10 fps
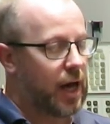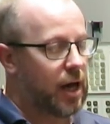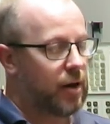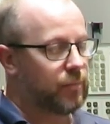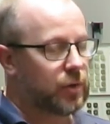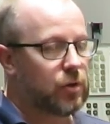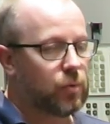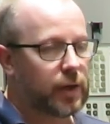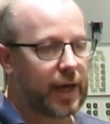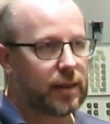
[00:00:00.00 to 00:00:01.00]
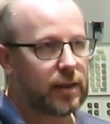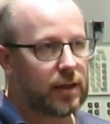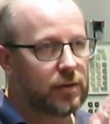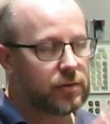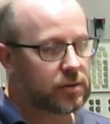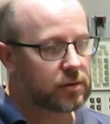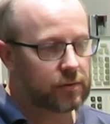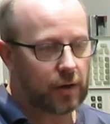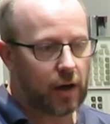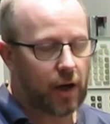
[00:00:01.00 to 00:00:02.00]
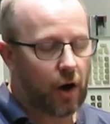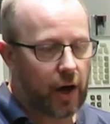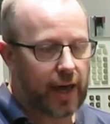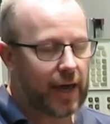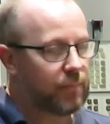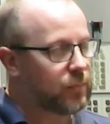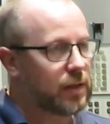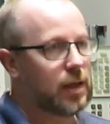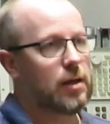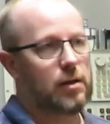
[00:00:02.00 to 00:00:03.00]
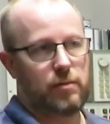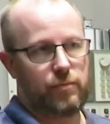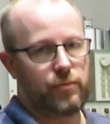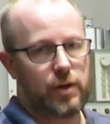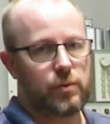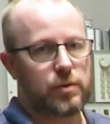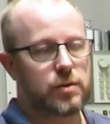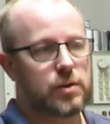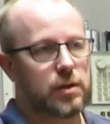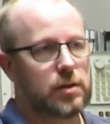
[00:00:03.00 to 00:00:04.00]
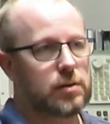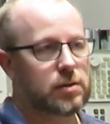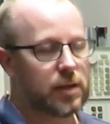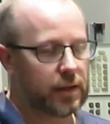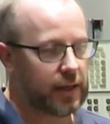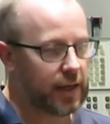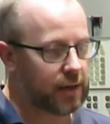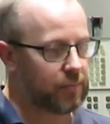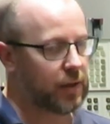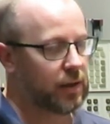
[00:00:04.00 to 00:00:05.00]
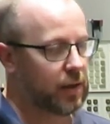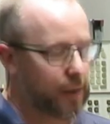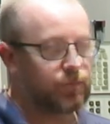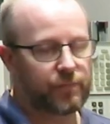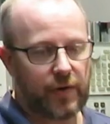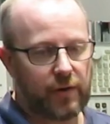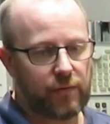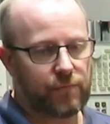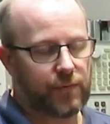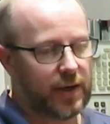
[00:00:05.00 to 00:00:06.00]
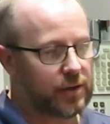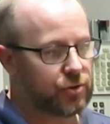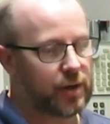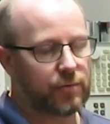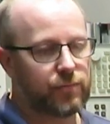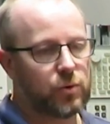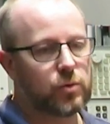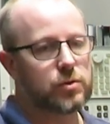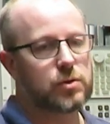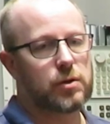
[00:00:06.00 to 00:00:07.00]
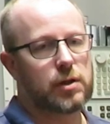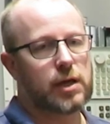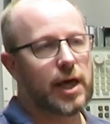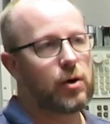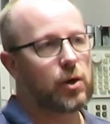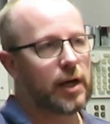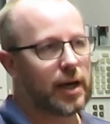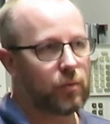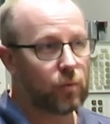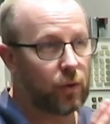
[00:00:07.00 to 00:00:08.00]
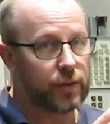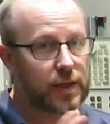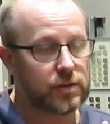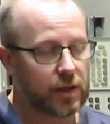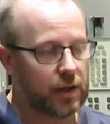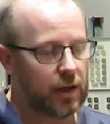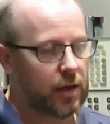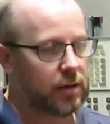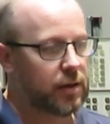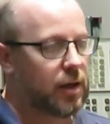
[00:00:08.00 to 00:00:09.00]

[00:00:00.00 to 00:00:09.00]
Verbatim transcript: um, you will get these IMD frequencies, and they can be very, fairly straightforward to calculate what these are.